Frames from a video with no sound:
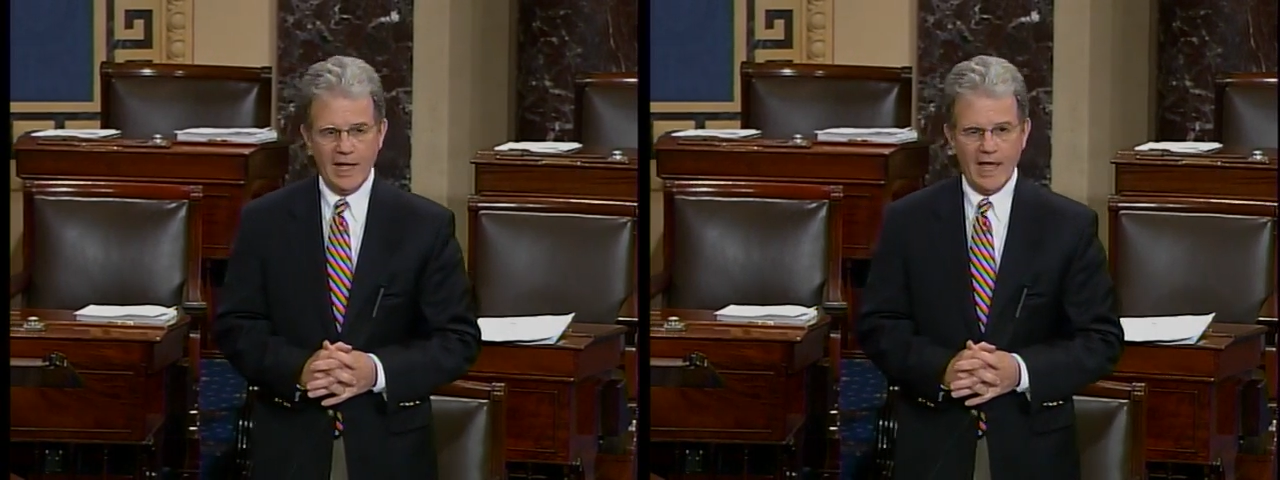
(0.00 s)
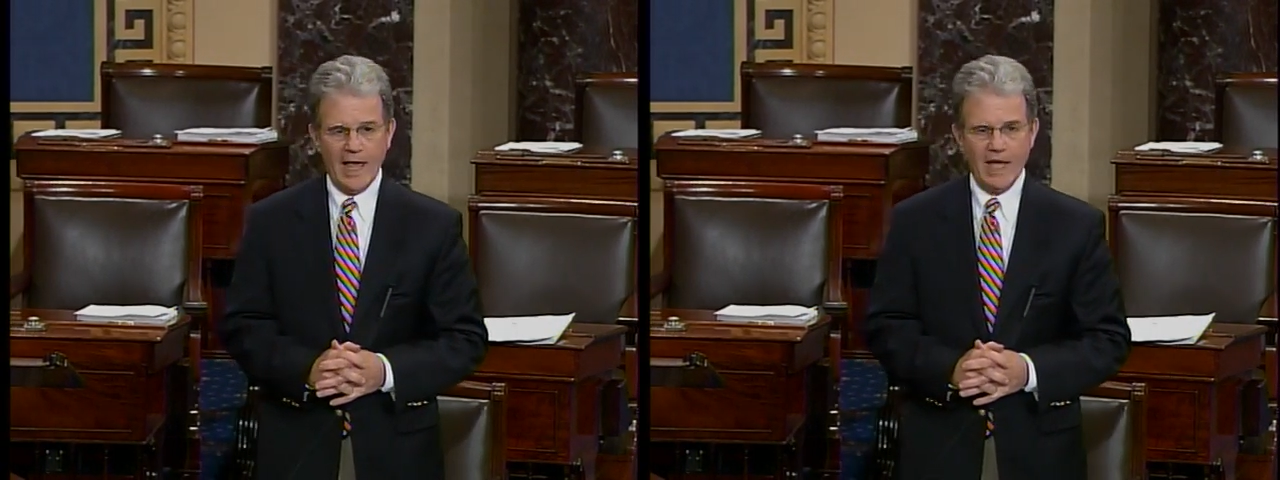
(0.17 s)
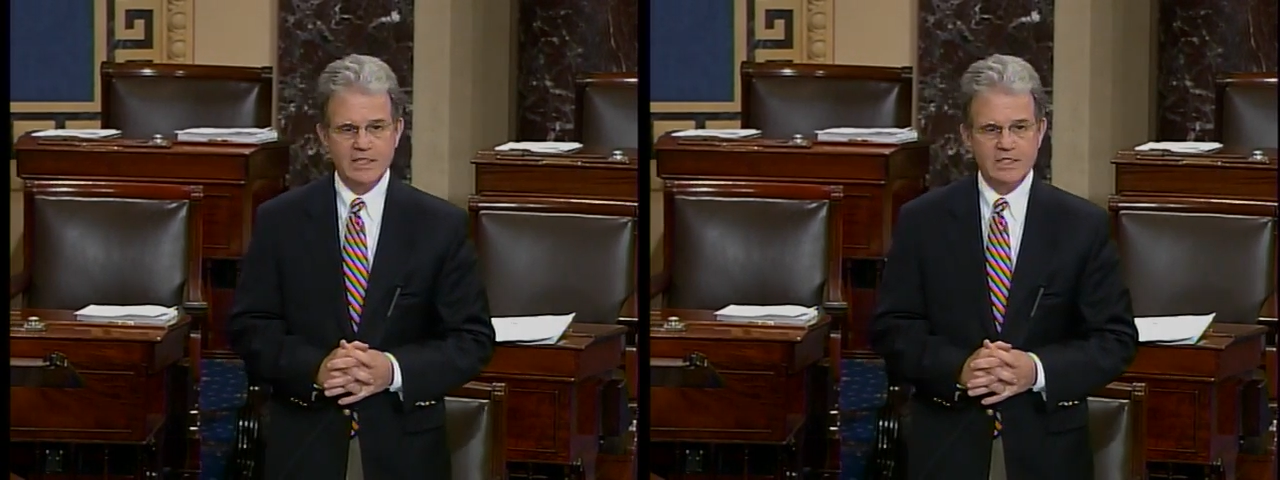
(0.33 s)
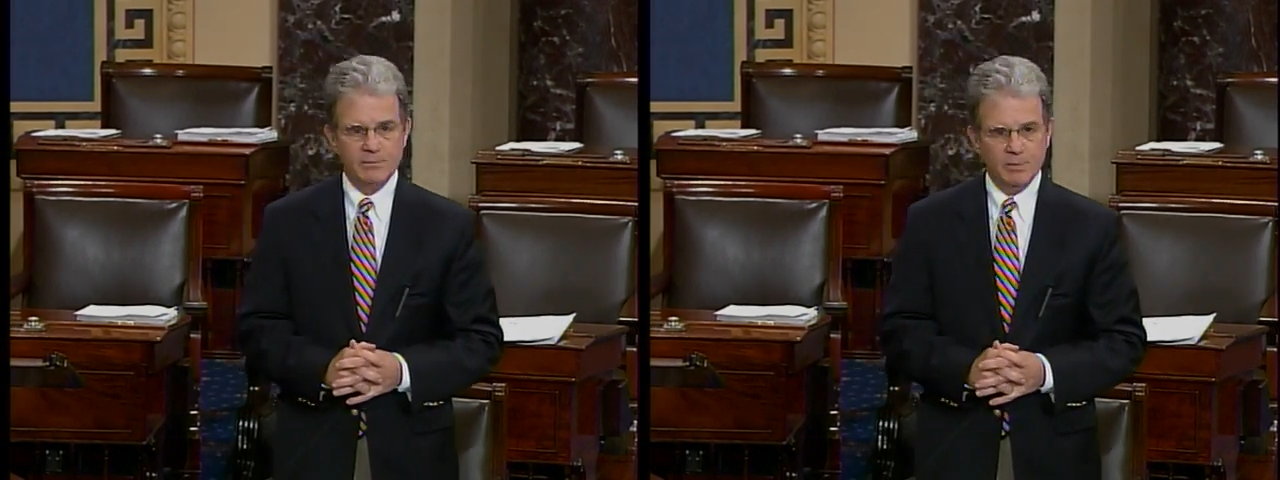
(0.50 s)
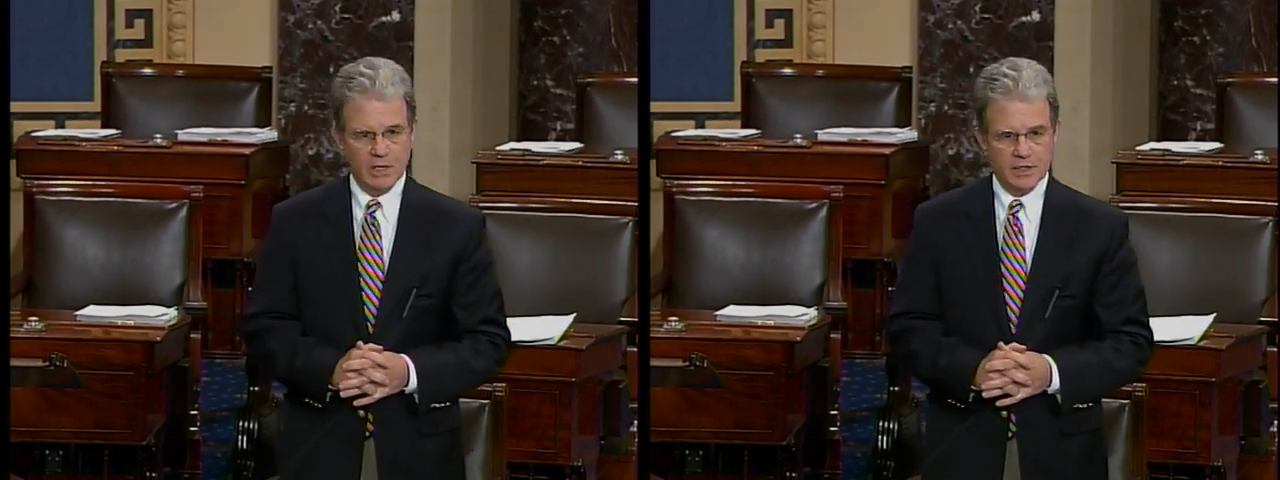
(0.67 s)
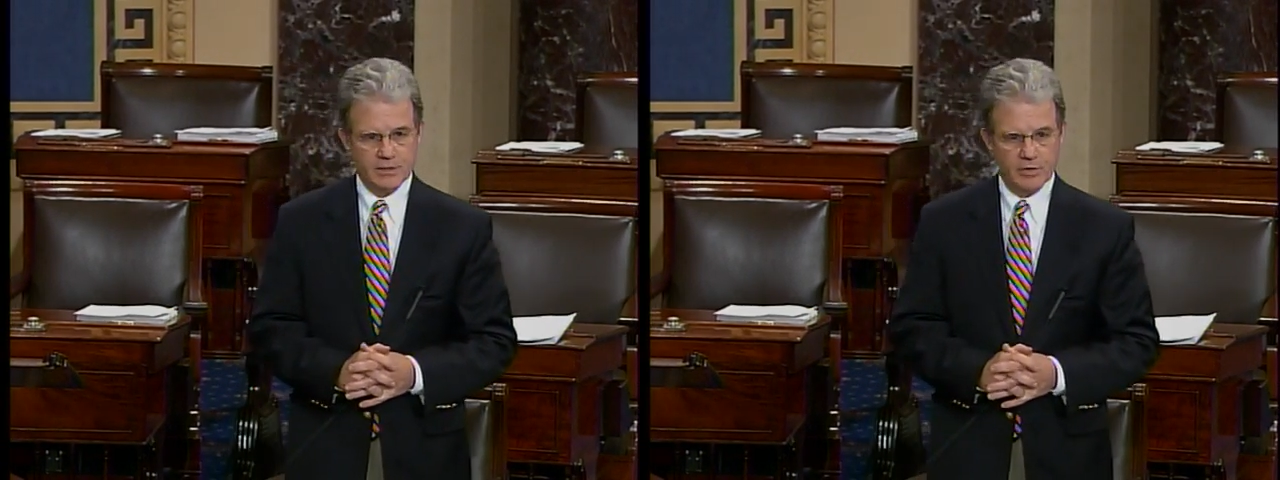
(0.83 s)
asked the
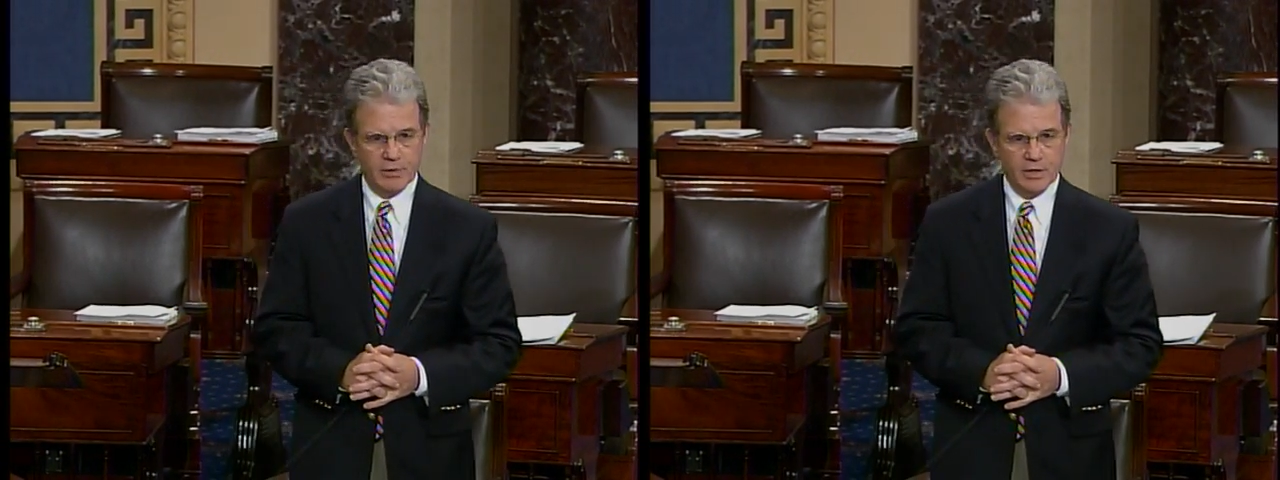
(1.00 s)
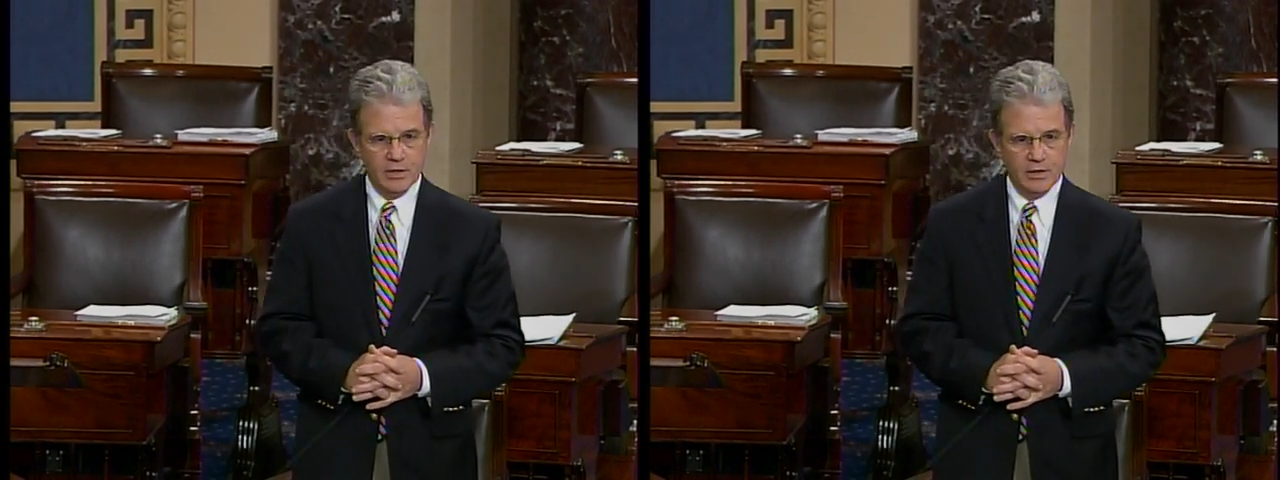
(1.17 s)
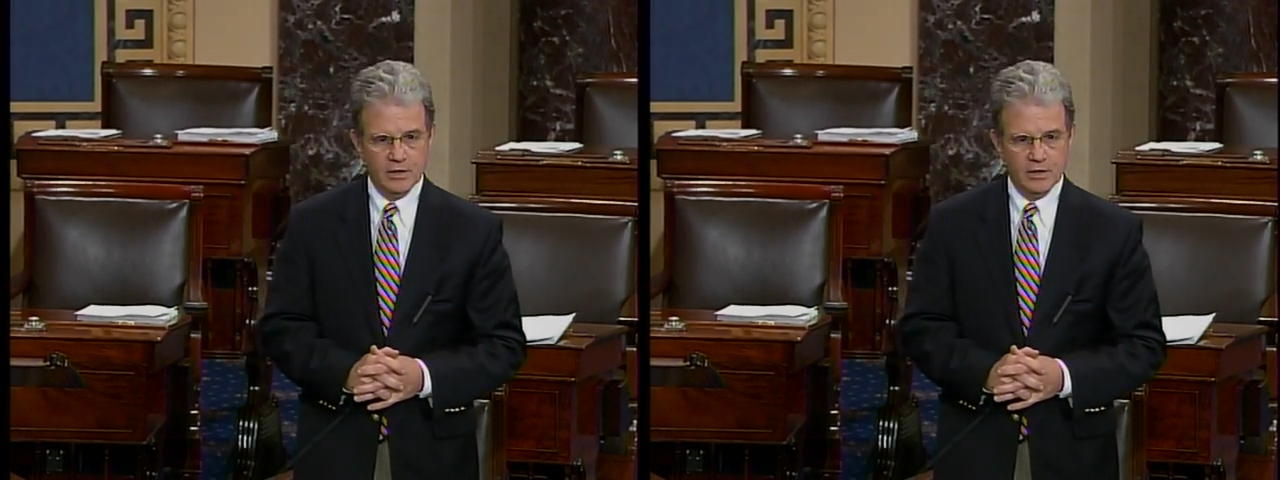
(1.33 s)
military